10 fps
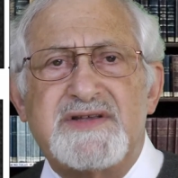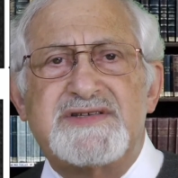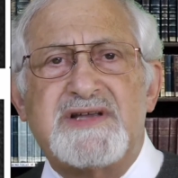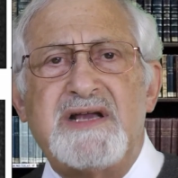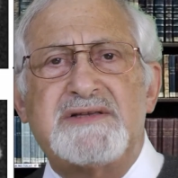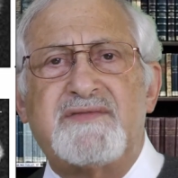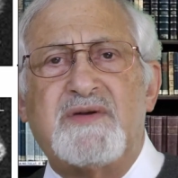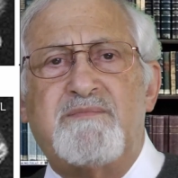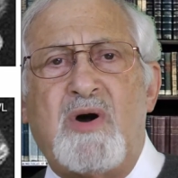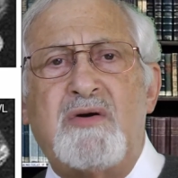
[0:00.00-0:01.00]
the site of
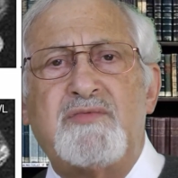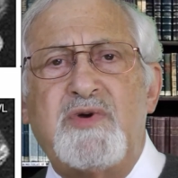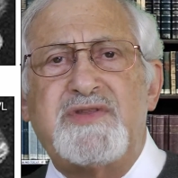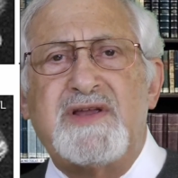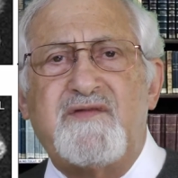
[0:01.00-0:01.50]
the bone with the